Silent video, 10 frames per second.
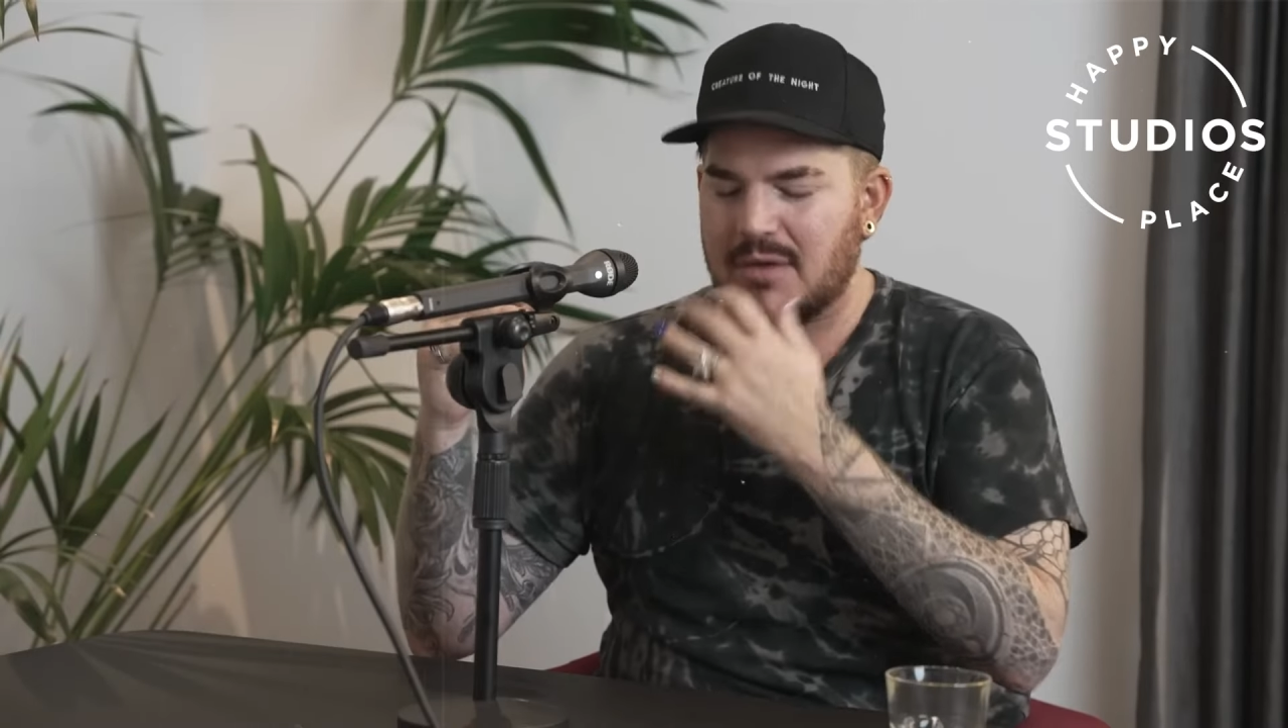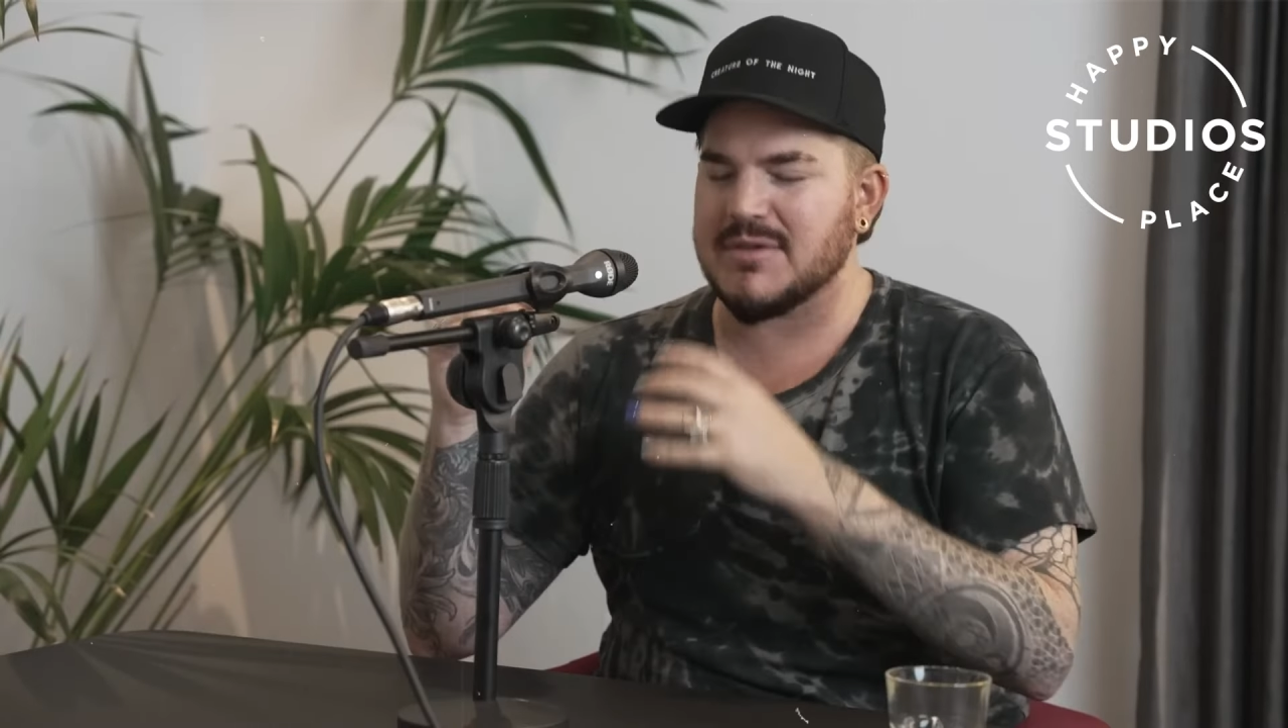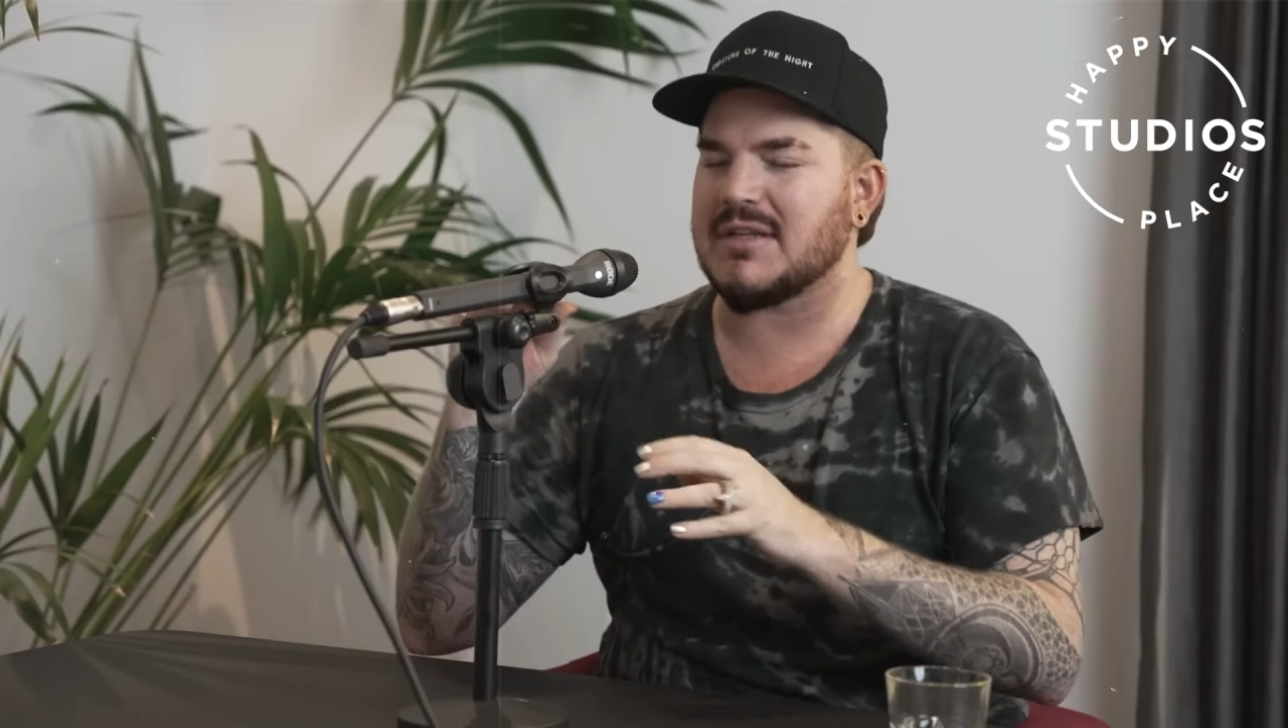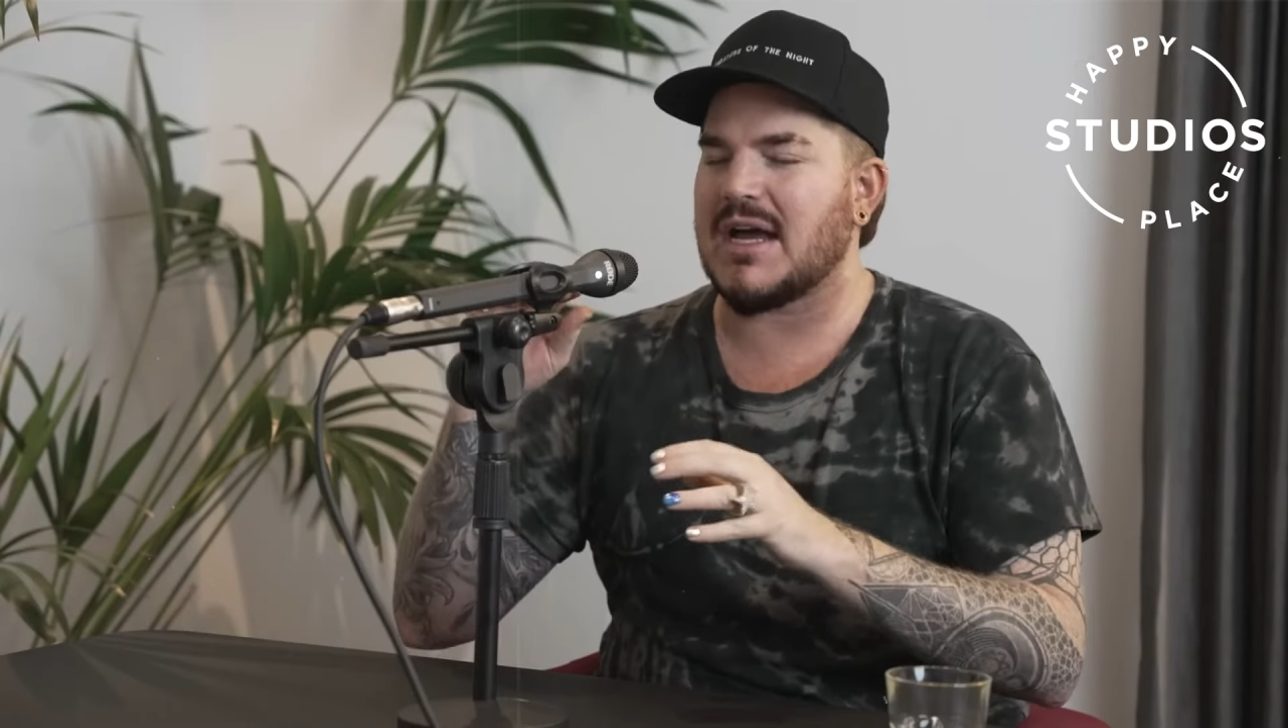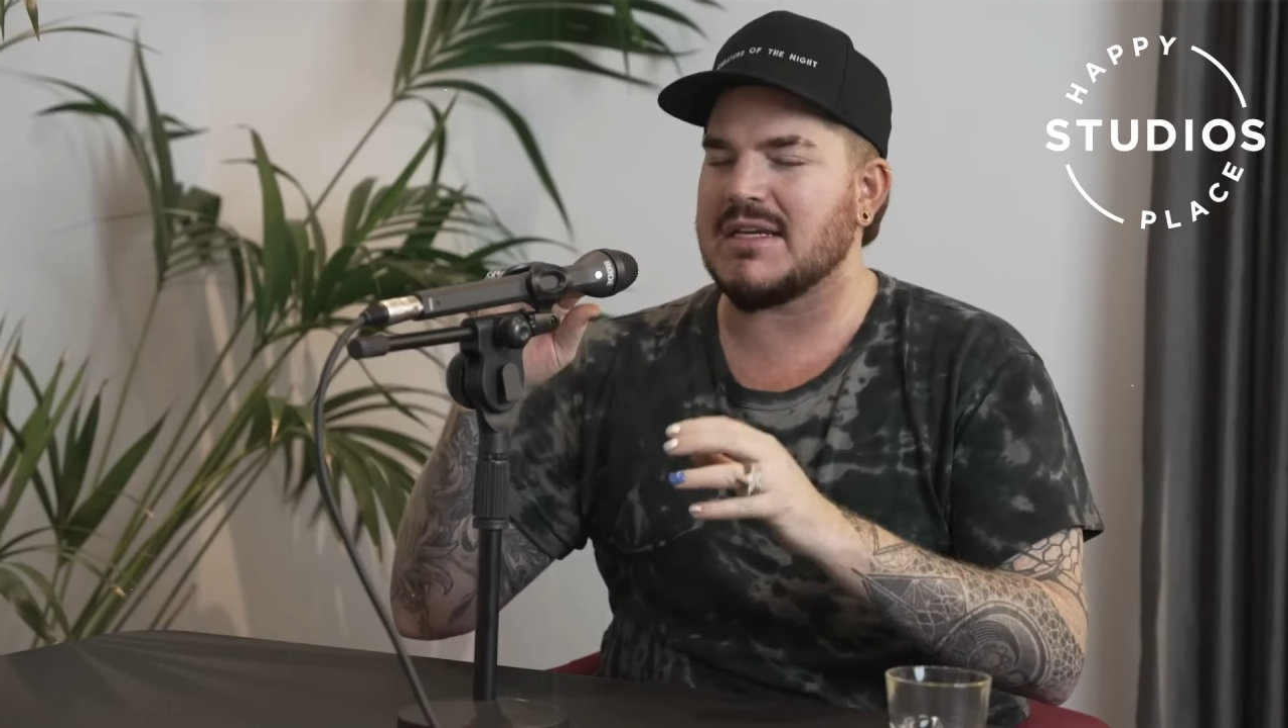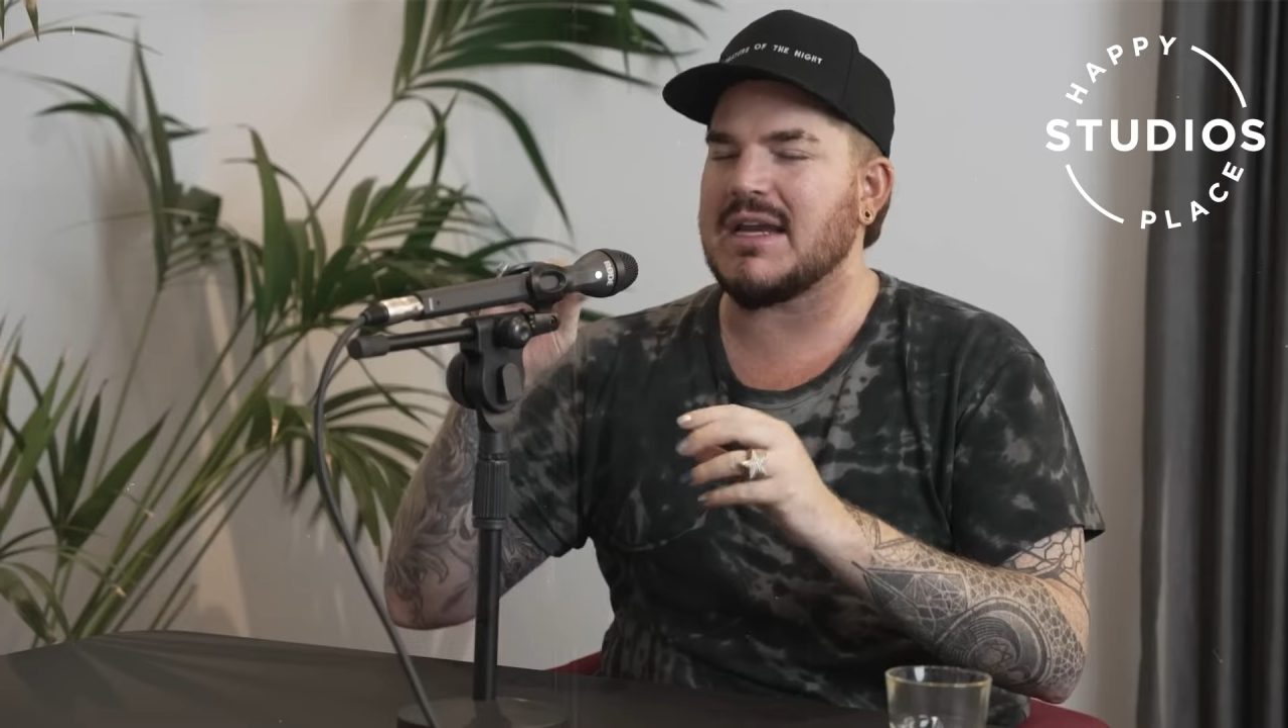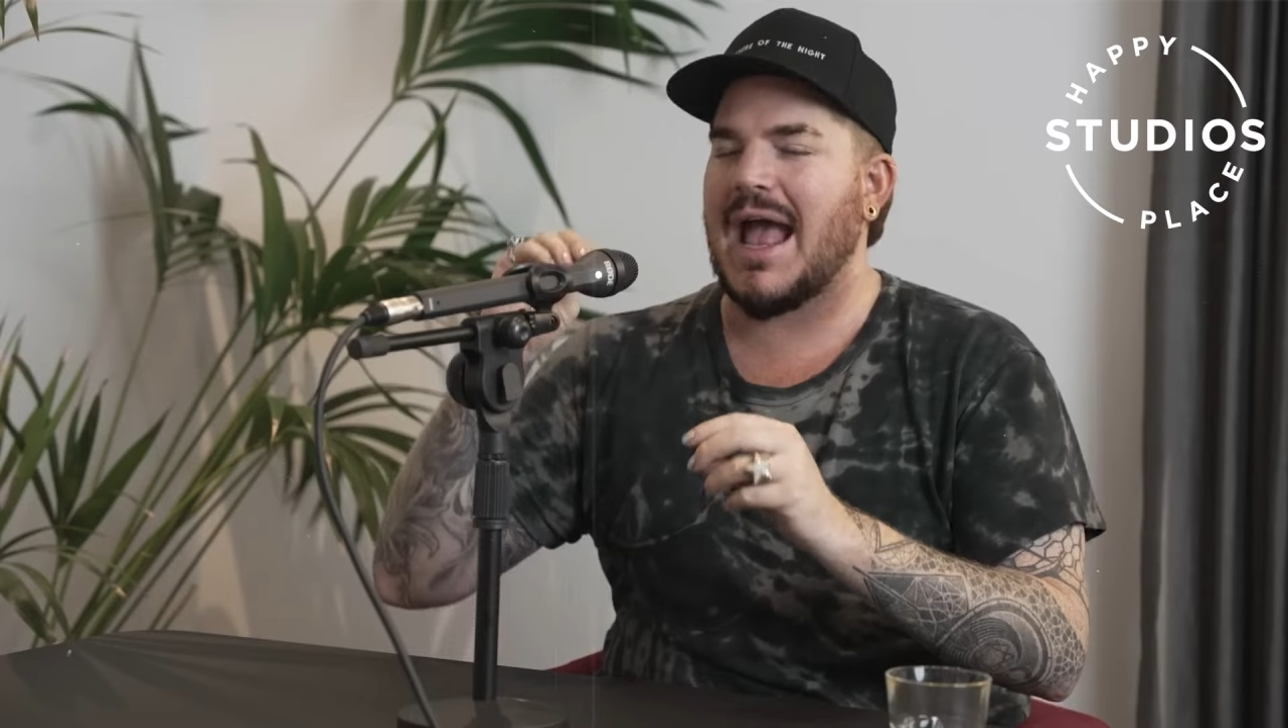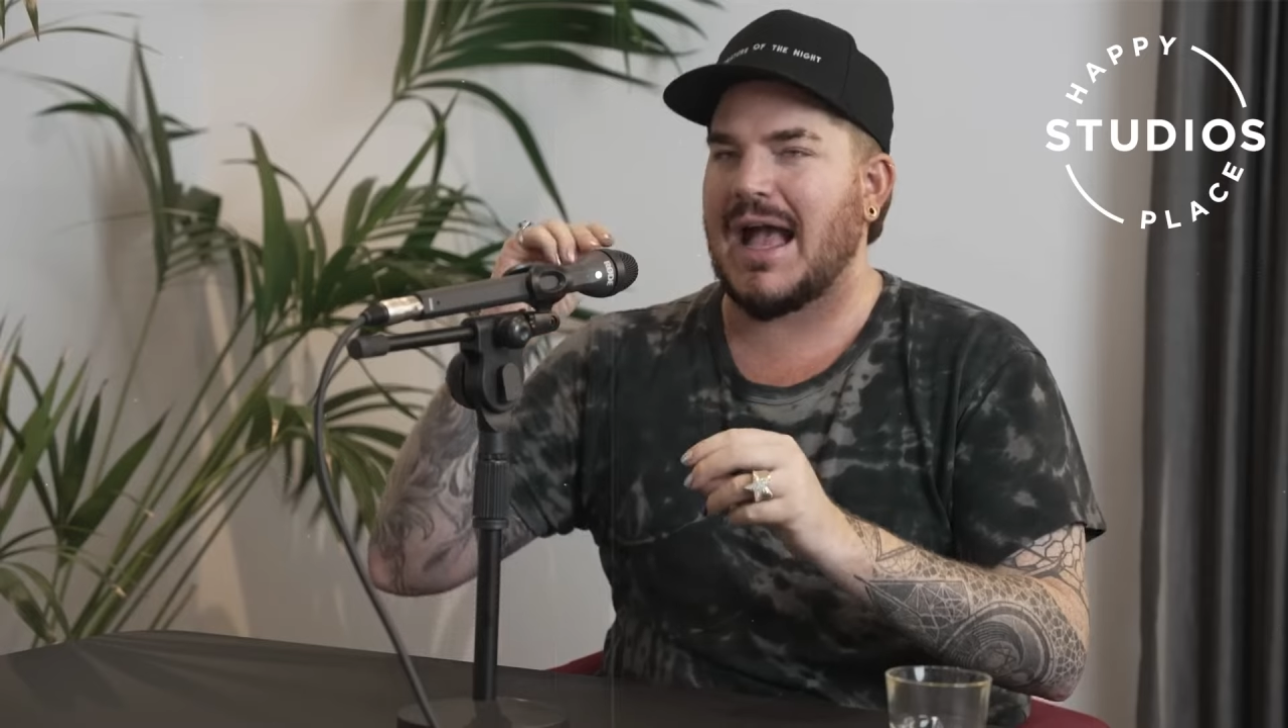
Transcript: I didn't